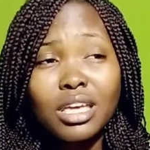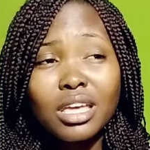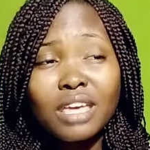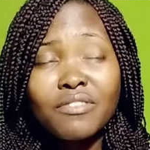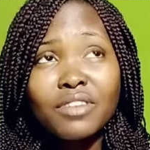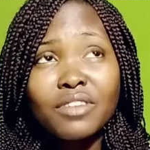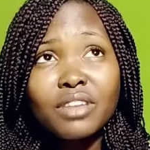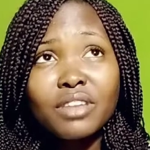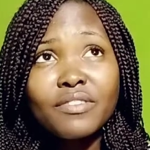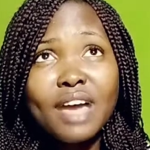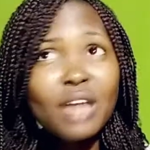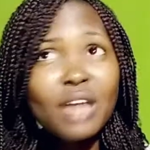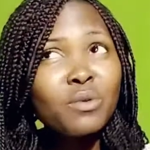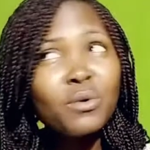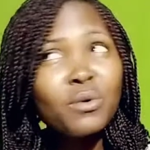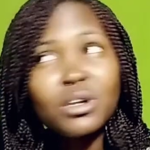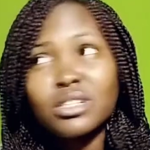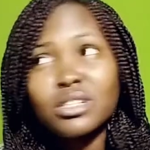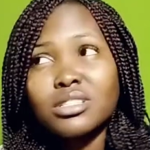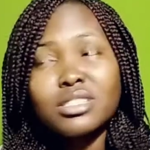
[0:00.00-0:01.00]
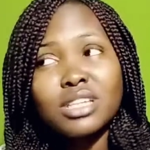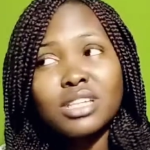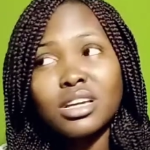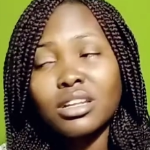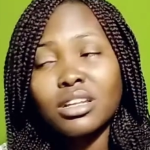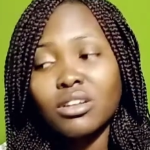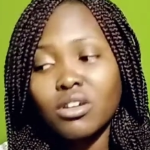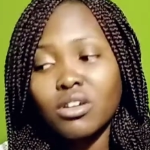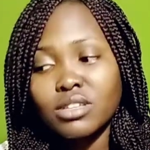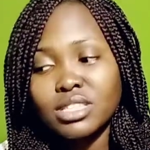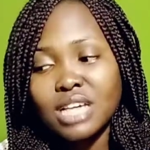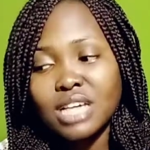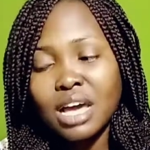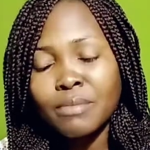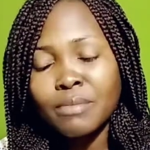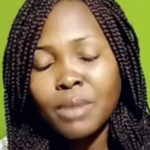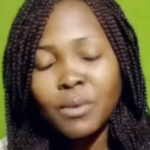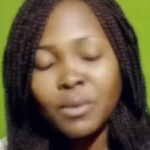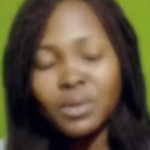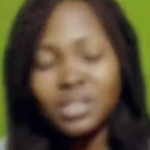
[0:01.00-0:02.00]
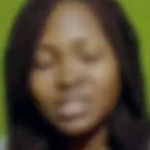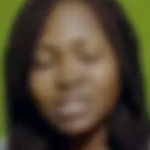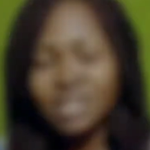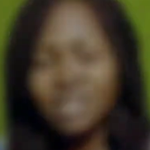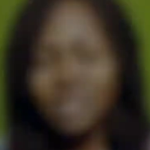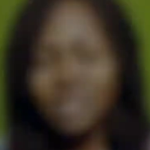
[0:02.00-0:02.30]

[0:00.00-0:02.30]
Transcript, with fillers: Even if I don't want it to take a long time, I want to